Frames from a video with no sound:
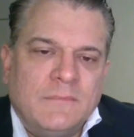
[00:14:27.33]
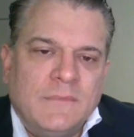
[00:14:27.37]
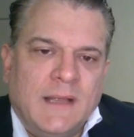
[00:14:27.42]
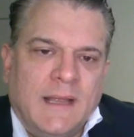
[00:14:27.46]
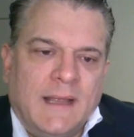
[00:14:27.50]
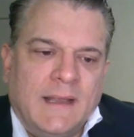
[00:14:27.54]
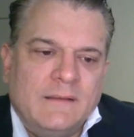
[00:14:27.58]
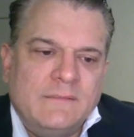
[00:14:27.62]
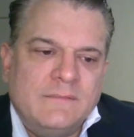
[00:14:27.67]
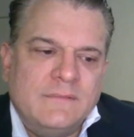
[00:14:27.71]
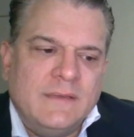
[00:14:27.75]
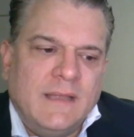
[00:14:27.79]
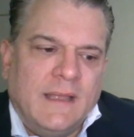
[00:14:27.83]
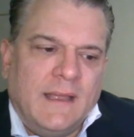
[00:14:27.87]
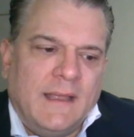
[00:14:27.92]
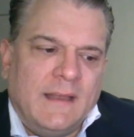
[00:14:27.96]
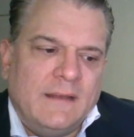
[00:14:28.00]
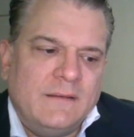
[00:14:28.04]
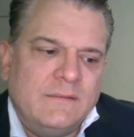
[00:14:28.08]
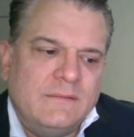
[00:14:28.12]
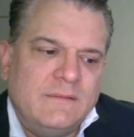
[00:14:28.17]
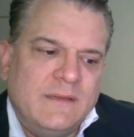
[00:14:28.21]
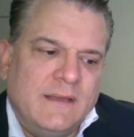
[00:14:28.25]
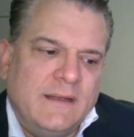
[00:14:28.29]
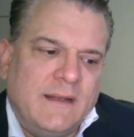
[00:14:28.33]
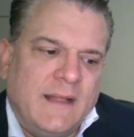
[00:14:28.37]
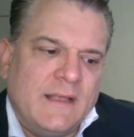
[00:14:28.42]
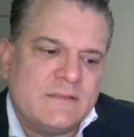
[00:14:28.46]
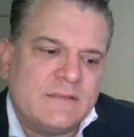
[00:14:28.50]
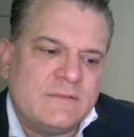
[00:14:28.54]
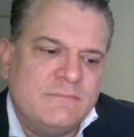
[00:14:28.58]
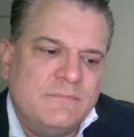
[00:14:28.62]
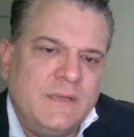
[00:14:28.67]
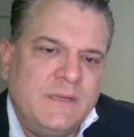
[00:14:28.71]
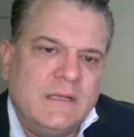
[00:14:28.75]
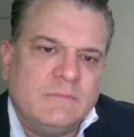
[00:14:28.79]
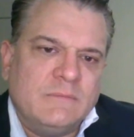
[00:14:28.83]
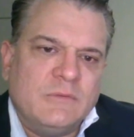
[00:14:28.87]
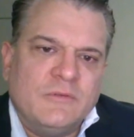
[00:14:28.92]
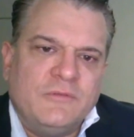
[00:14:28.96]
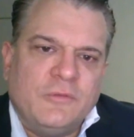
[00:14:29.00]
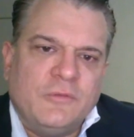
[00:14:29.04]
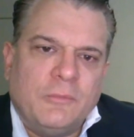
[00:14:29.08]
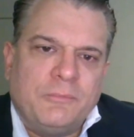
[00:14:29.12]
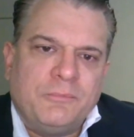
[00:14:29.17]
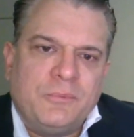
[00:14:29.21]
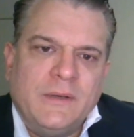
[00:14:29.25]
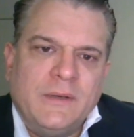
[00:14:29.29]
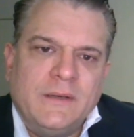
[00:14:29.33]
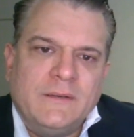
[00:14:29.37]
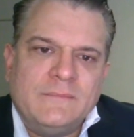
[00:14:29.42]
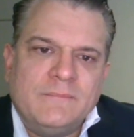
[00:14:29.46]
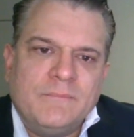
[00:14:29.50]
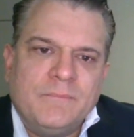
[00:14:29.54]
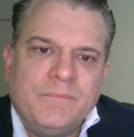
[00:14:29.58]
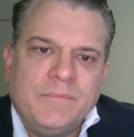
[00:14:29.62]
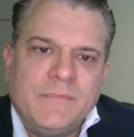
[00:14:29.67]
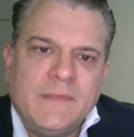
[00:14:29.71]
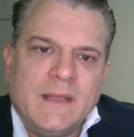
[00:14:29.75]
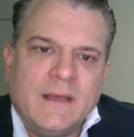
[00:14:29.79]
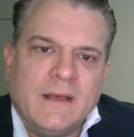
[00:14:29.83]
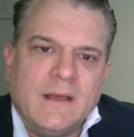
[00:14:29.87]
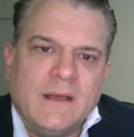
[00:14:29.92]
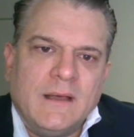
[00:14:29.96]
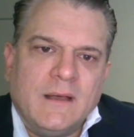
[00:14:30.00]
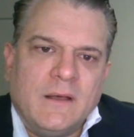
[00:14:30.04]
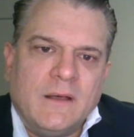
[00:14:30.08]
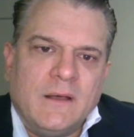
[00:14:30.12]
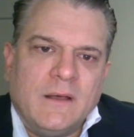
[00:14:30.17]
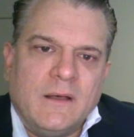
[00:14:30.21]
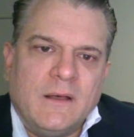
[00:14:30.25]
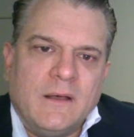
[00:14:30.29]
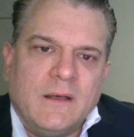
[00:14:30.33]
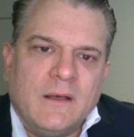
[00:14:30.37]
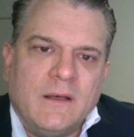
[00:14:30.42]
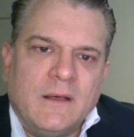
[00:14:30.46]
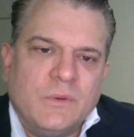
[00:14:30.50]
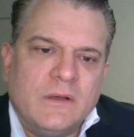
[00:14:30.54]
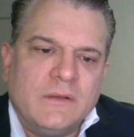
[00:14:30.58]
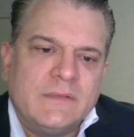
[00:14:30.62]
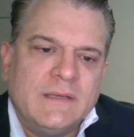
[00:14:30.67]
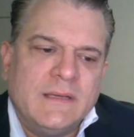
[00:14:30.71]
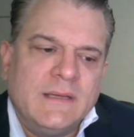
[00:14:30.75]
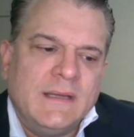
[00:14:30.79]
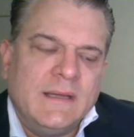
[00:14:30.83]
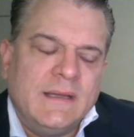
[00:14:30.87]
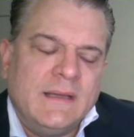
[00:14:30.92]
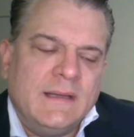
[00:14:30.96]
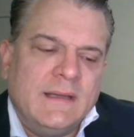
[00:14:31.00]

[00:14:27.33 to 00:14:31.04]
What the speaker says: And has a minimal footprint on this world.